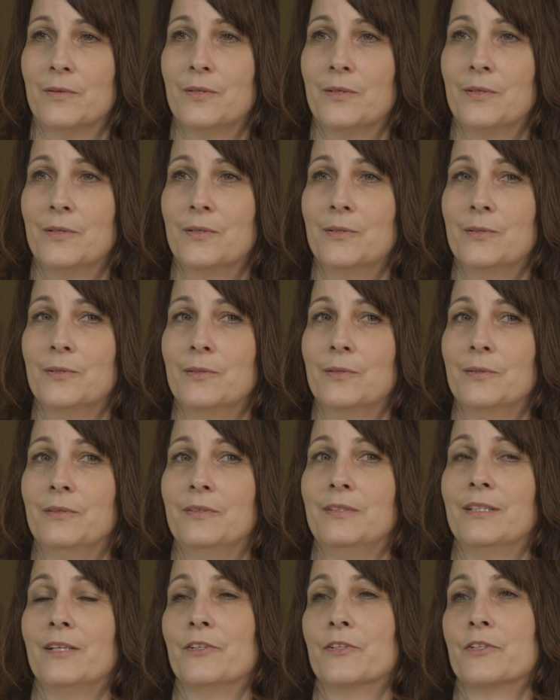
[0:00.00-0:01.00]
a whole
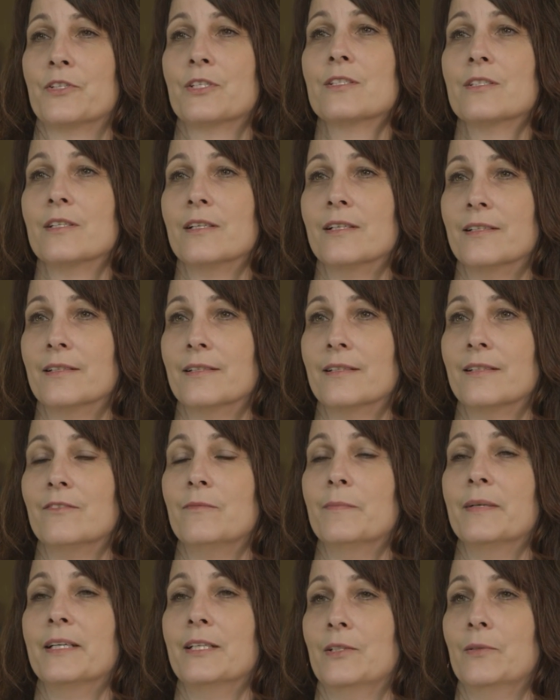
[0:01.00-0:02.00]
another start
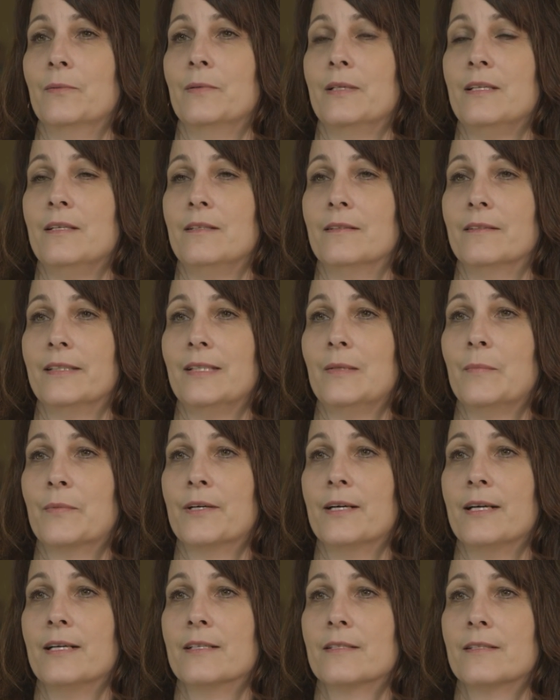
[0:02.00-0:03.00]
of my own healing
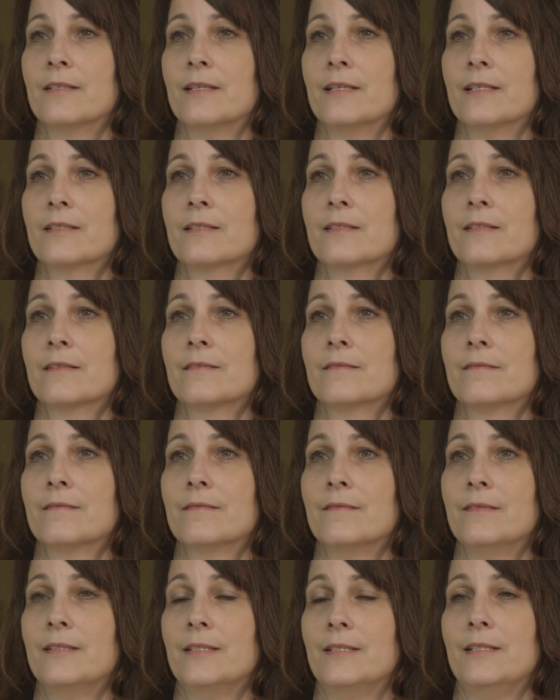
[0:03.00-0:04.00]
process
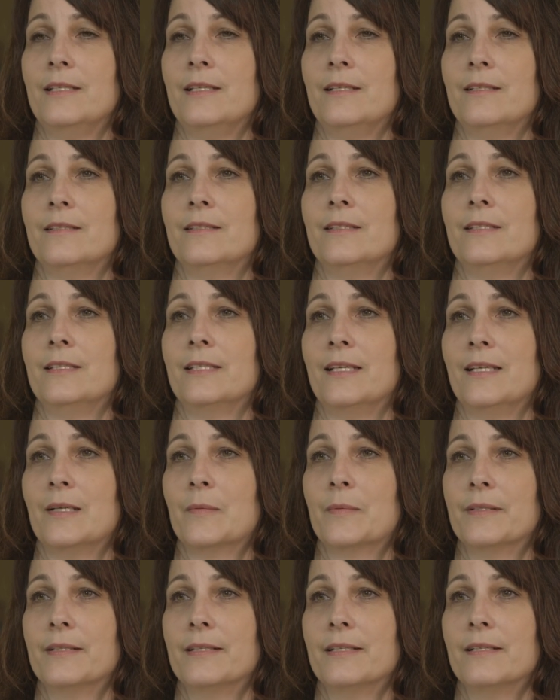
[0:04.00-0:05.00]
that needed to
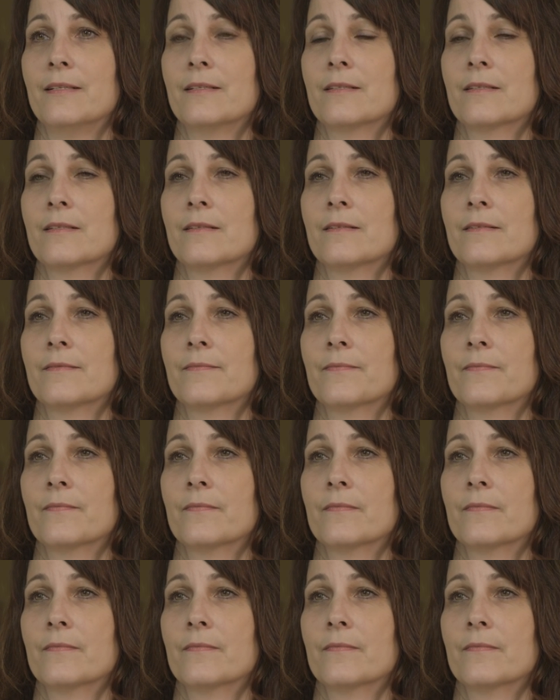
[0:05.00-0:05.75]
take place.